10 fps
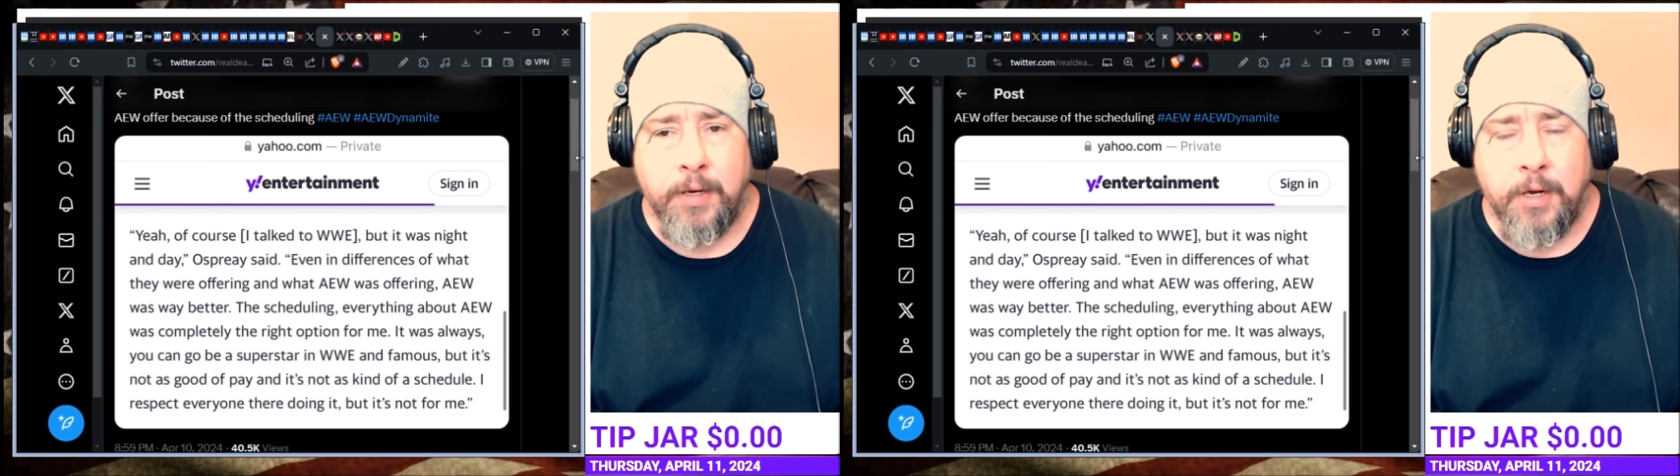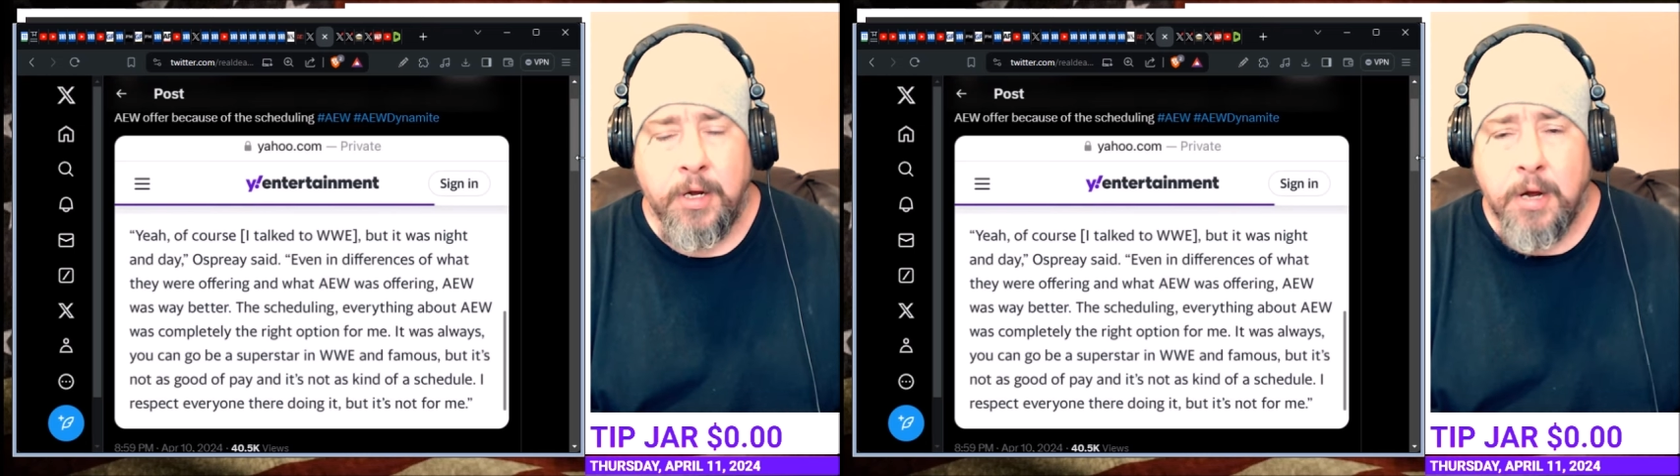
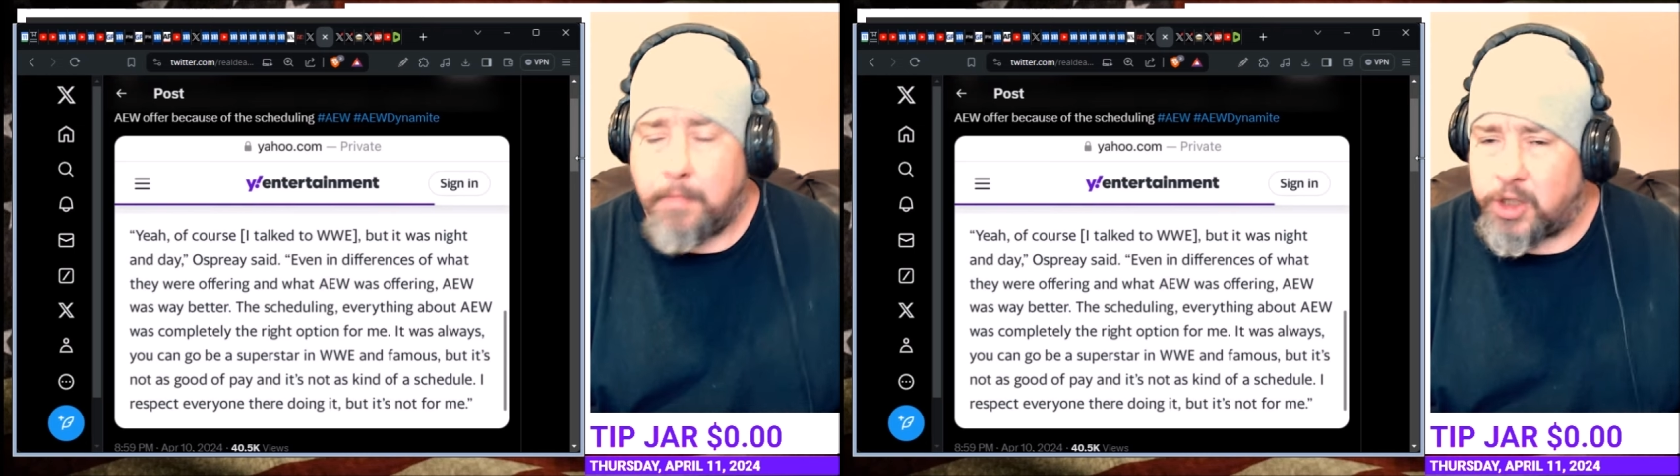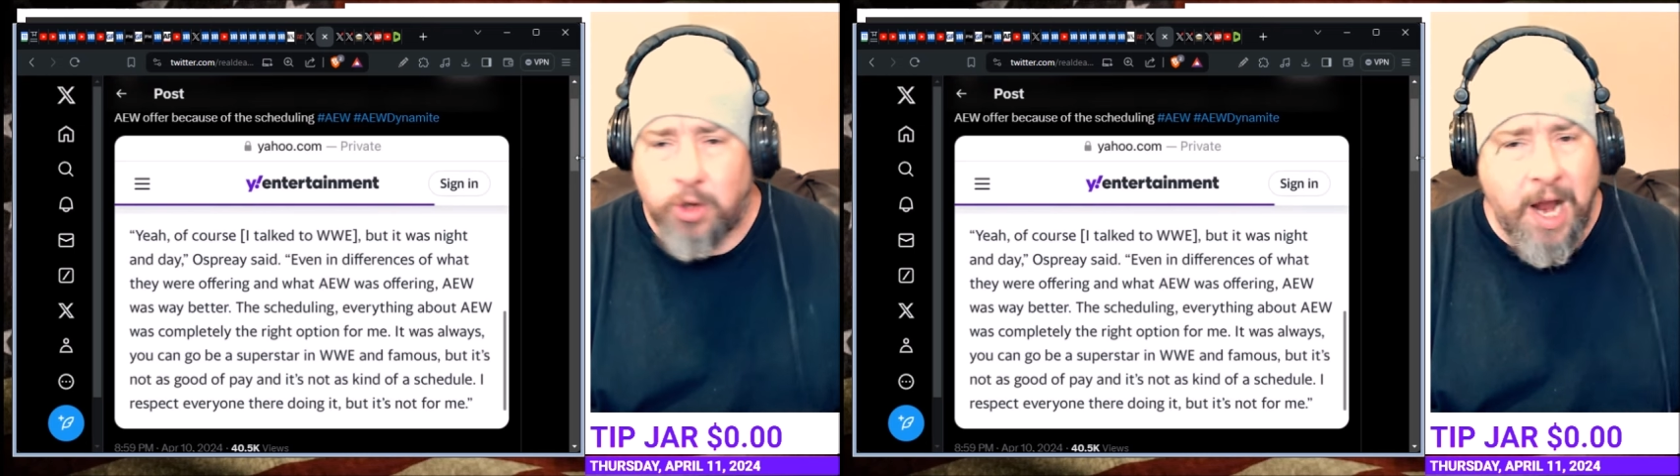
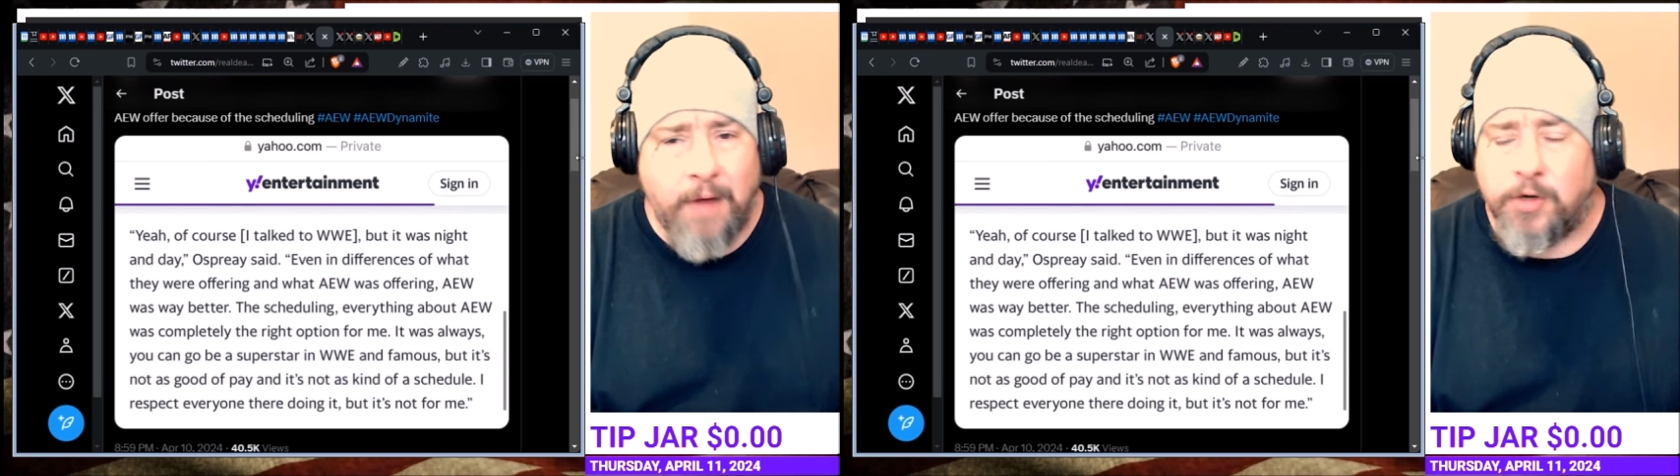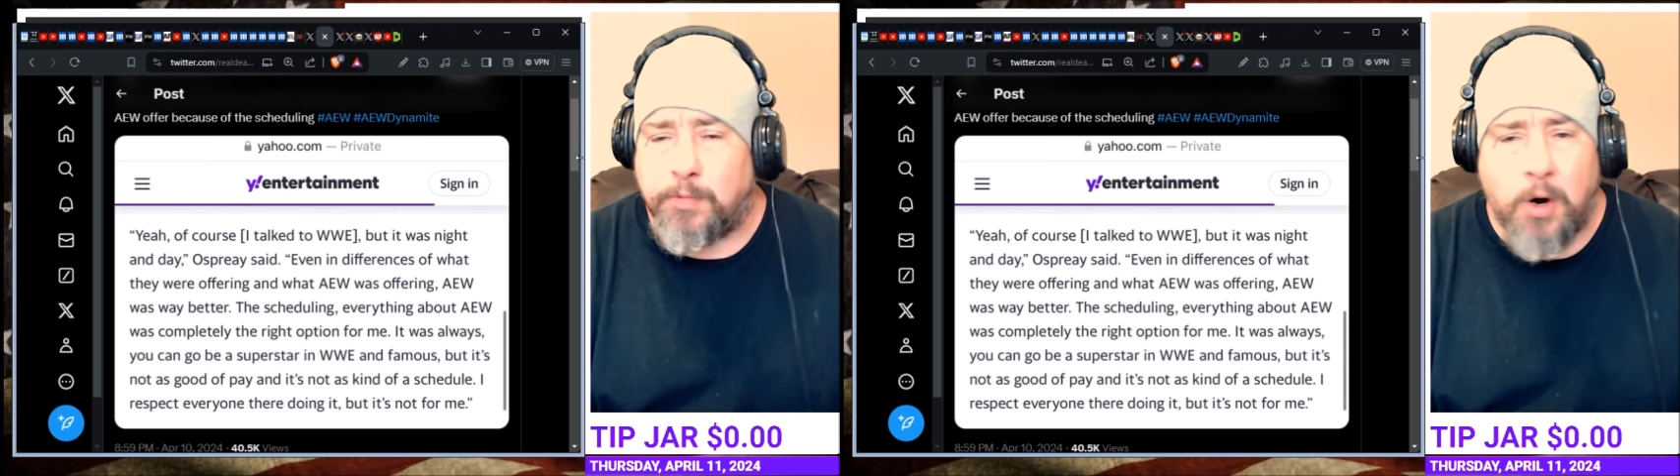But your
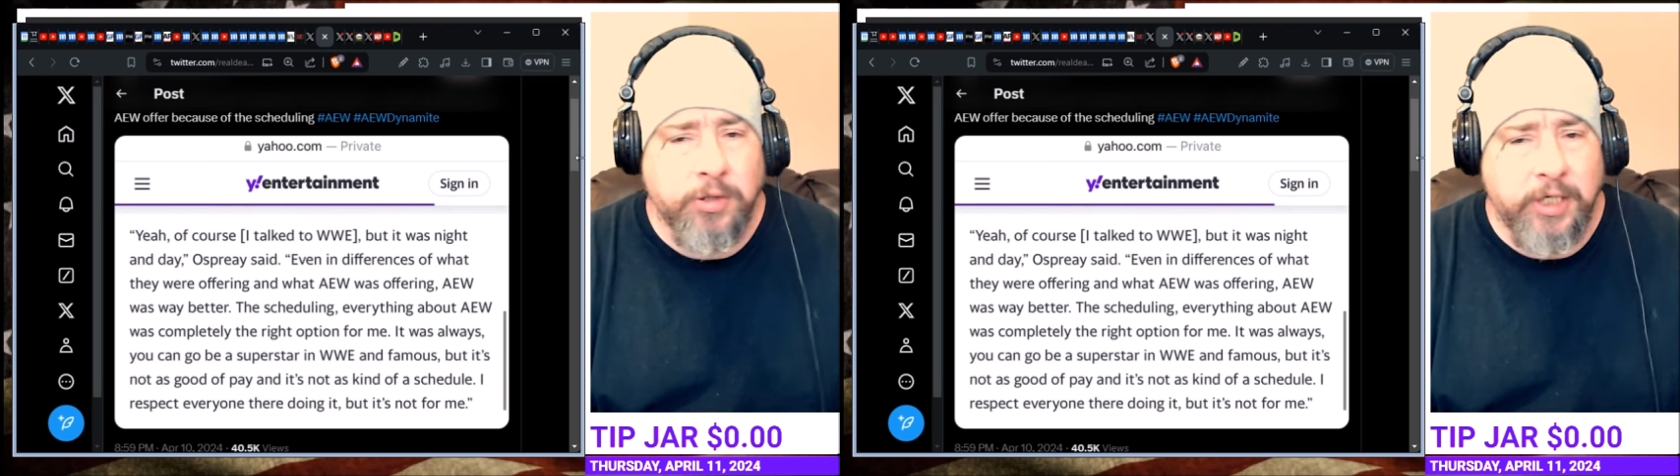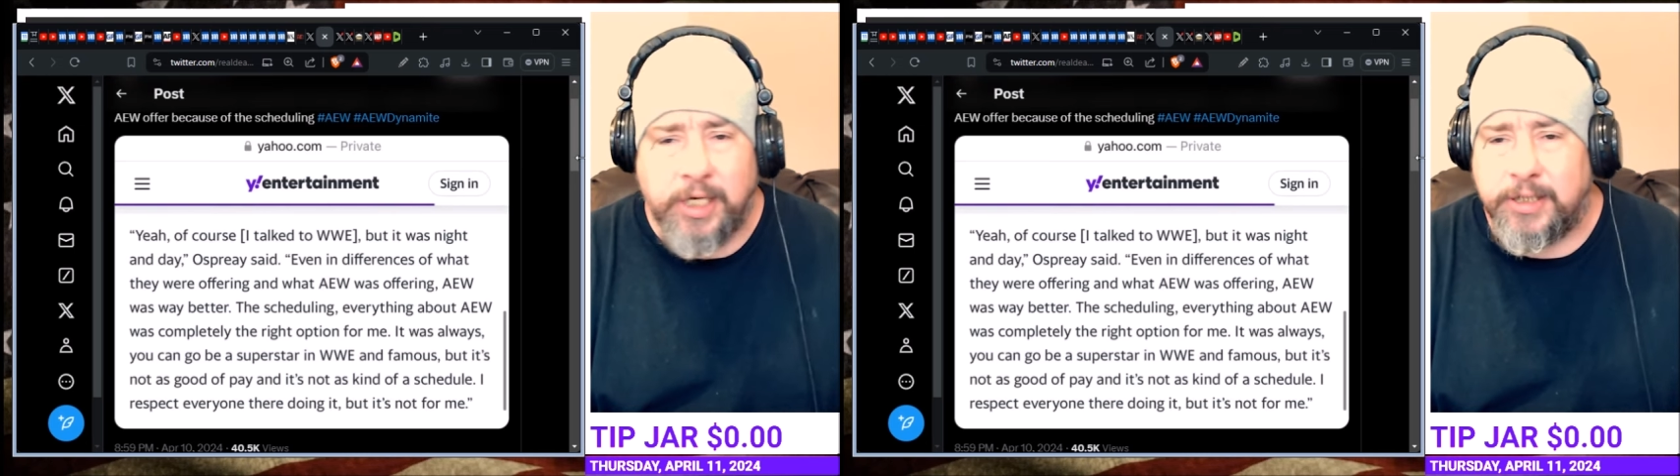average
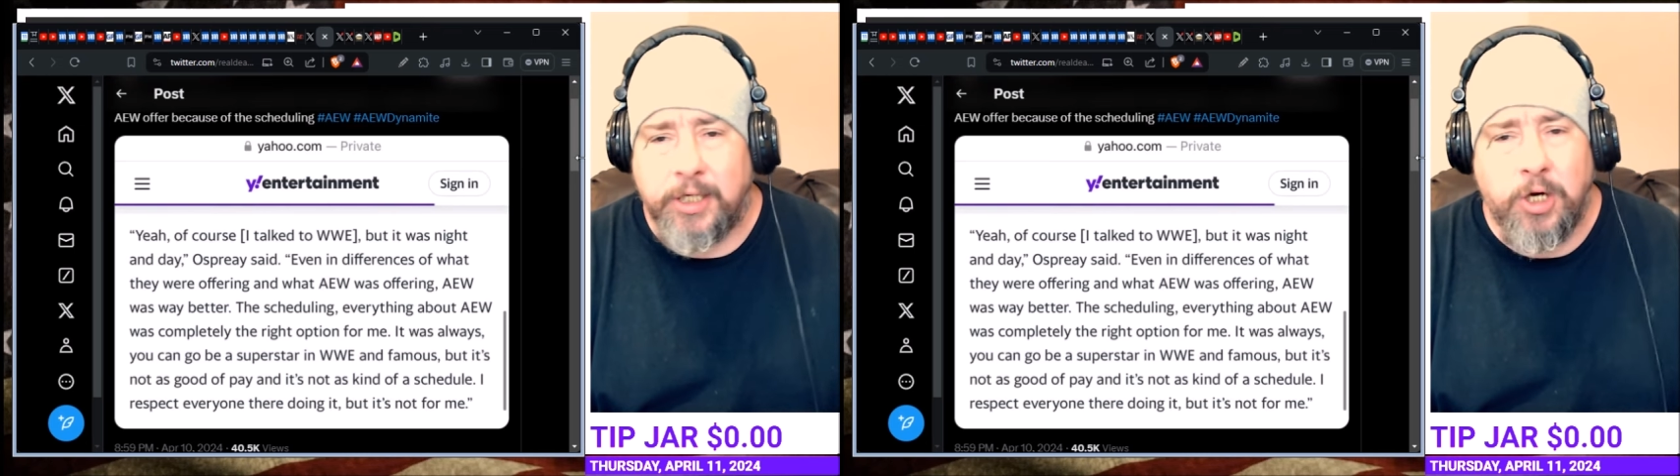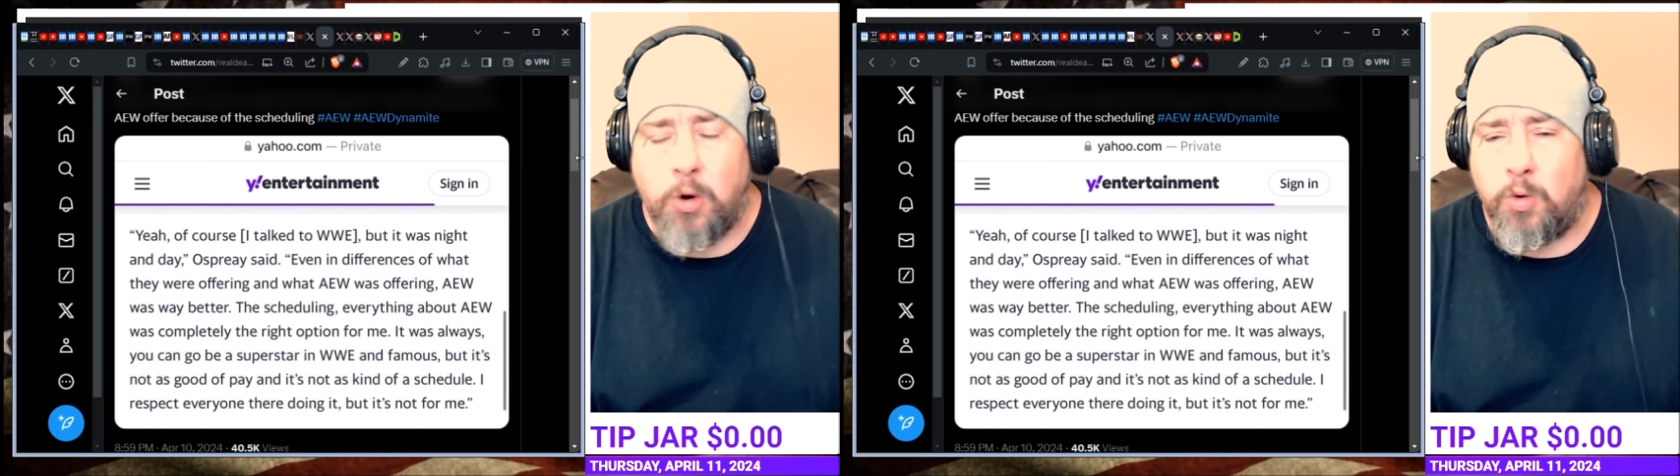person doesn't know